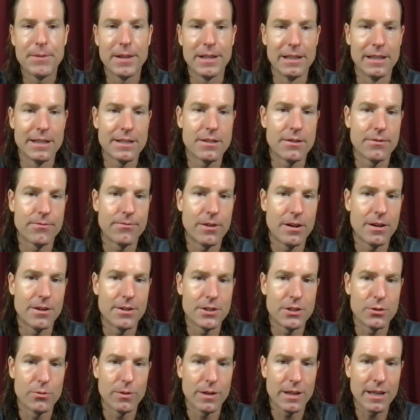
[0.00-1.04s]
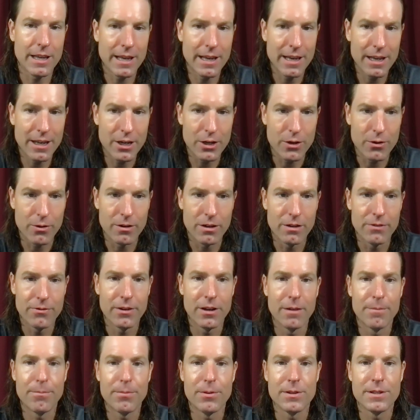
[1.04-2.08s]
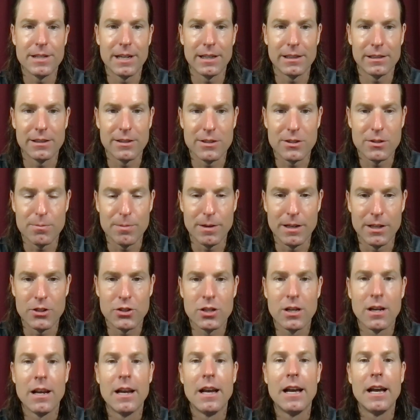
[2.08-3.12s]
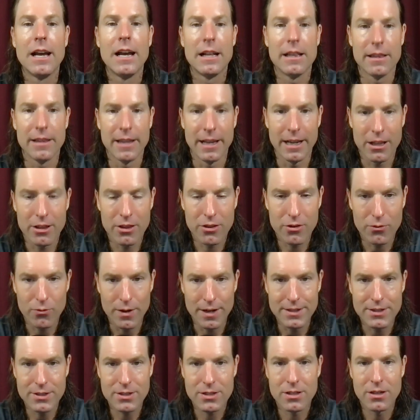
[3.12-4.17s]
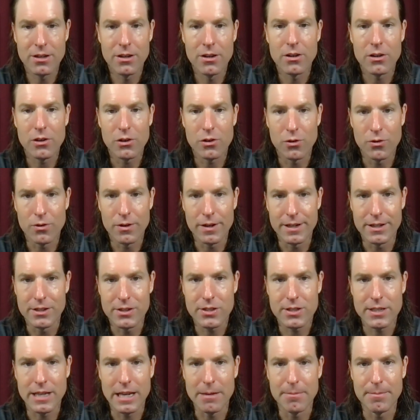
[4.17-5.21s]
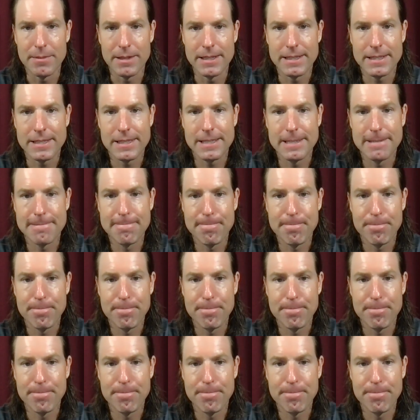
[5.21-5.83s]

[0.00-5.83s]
unless it falls into a category of unprotected speech like threats or incitement.